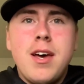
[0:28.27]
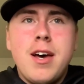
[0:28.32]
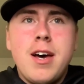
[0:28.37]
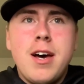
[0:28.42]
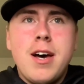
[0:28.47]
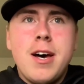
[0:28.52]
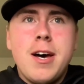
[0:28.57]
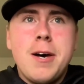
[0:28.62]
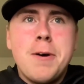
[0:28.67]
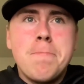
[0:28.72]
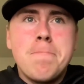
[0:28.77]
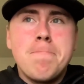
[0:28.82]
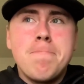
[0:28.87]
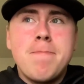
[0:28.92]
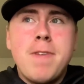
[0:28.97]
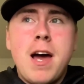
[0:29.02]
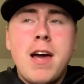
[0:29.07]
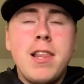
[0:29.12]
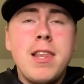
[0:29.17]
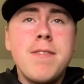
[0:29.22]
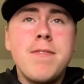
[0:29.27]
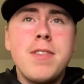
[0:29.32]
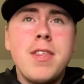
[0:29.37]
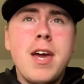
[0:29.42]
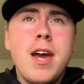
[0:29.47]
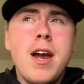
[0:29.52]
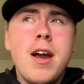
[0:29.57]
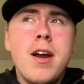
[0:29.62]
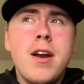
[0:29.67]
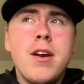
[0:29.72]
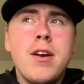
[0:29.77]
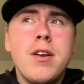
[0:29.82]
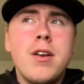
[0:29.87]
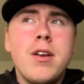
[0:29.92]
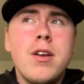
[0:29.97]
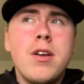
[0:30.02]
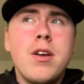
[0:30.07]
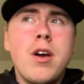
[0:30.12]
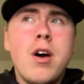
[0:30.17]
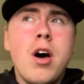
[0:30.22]
Um, I lived there
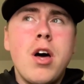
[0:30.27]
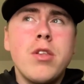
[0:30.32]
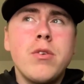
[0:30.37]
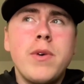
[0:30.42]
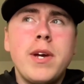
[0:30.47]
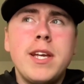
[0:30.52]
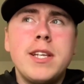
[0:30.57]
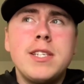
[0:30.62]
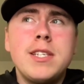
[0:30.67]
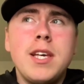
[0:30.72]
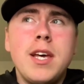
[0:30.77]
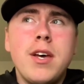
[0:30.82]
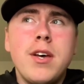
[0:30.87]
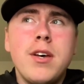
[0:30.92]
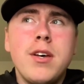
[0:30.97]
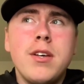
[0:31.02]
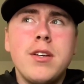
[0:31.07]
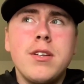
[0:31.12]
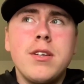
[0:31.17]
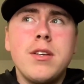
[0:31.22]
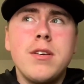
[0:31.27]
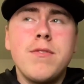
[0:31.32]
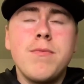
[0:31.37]
all the way until